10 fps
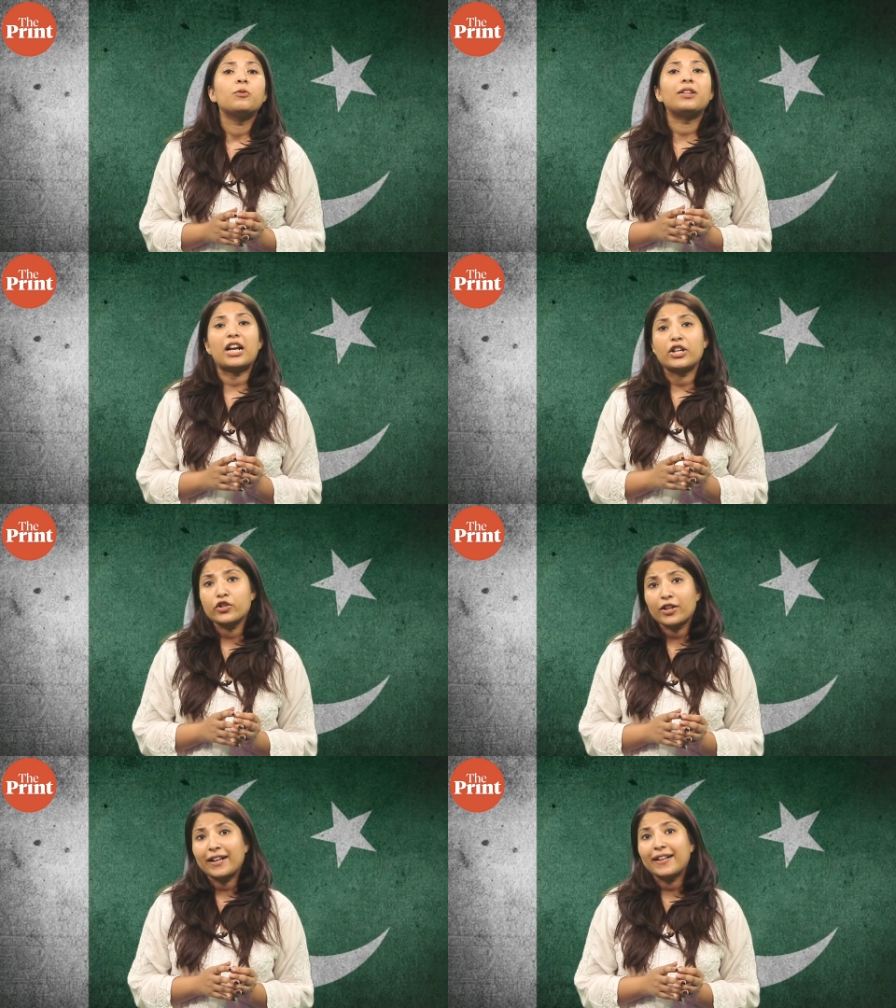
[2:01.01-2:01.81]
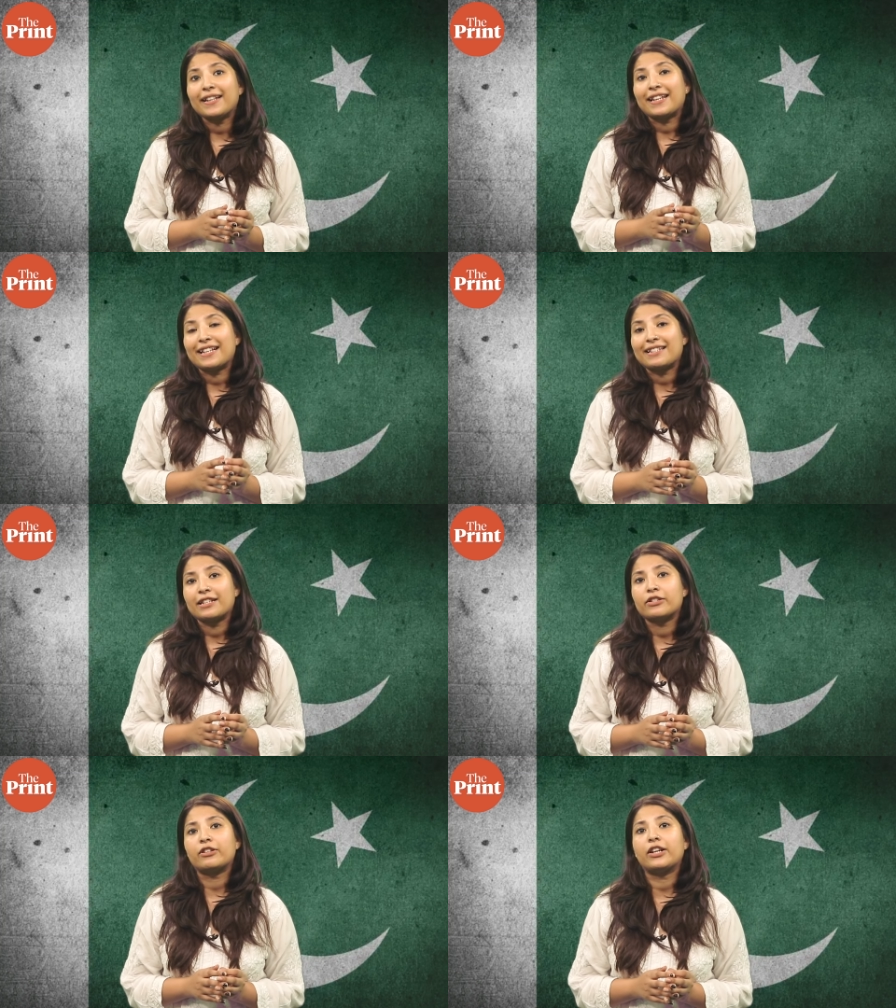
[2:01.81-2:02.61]
with adjudicating
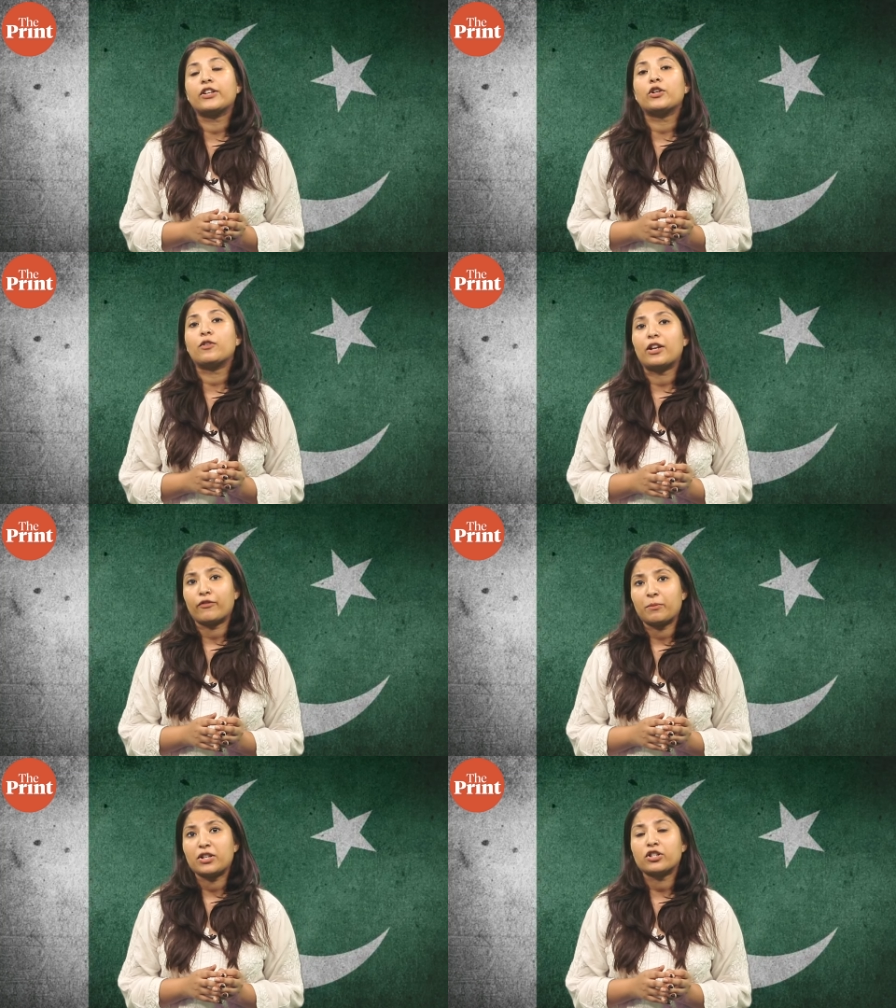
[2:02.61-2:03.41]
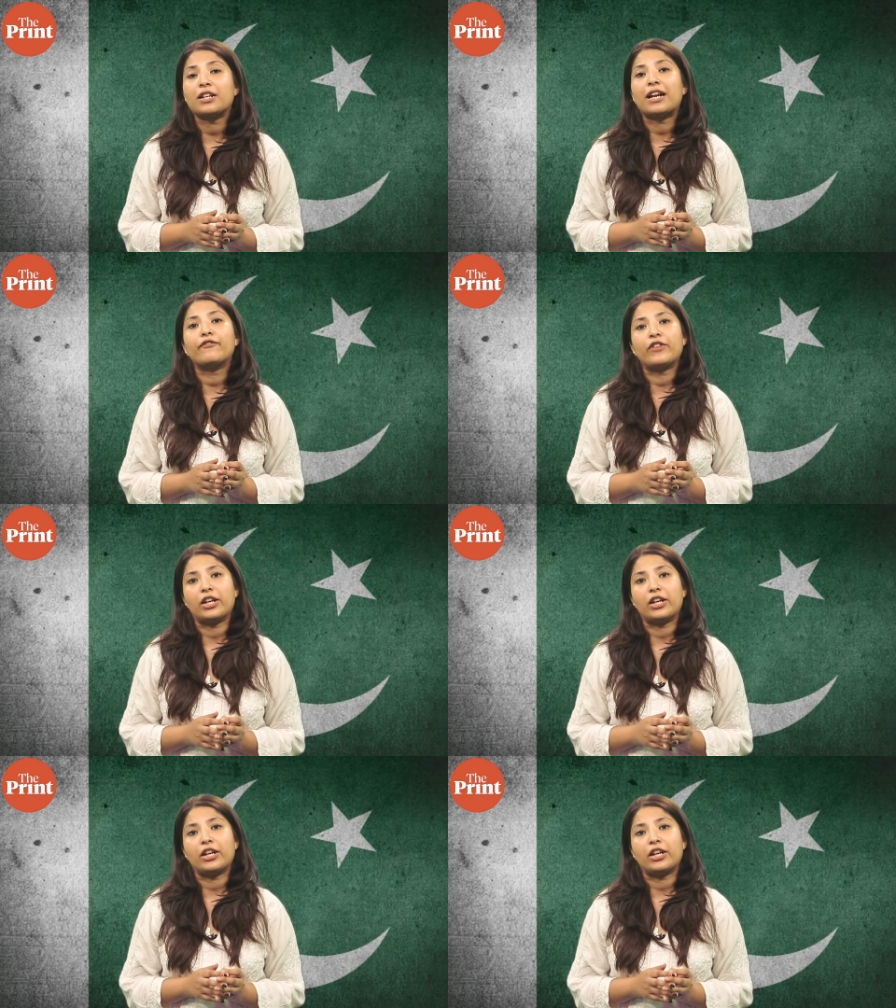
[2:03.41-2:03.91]
cases related to defamation and